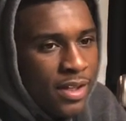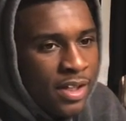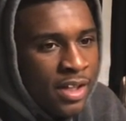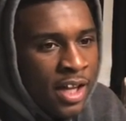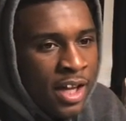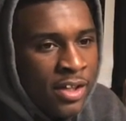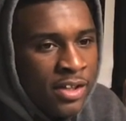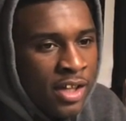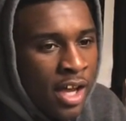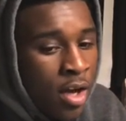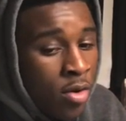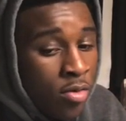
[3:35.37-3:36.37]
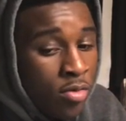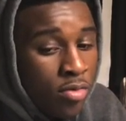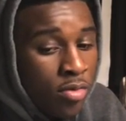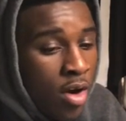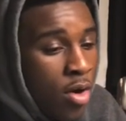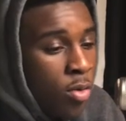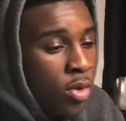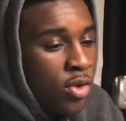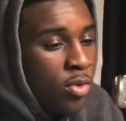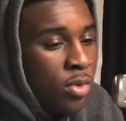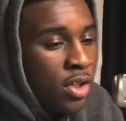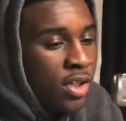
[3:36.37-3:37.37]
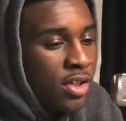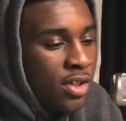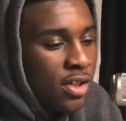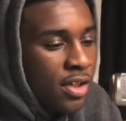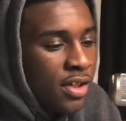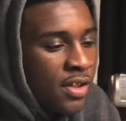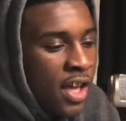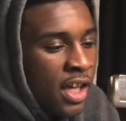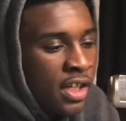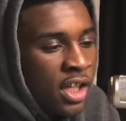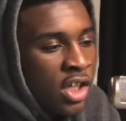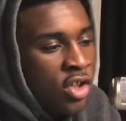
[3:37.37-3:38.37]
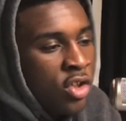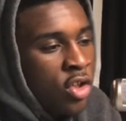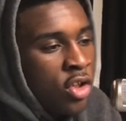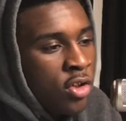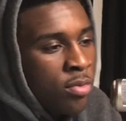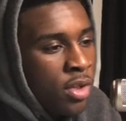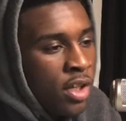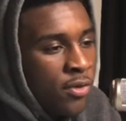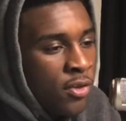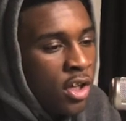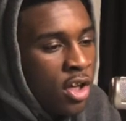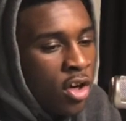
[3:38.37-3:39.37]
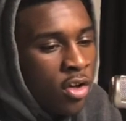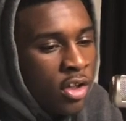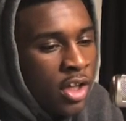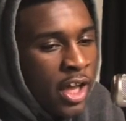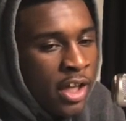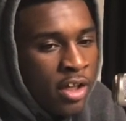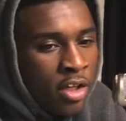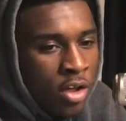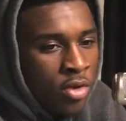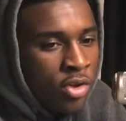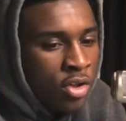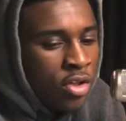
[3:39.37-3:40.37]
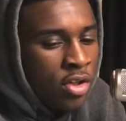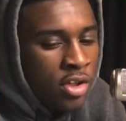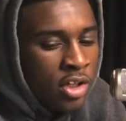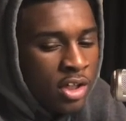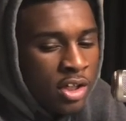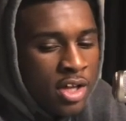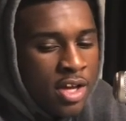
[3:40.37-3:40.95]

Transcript: Like I was saying, I don't, I don't really too much take it that serious, but if it go, like, it goes serious, then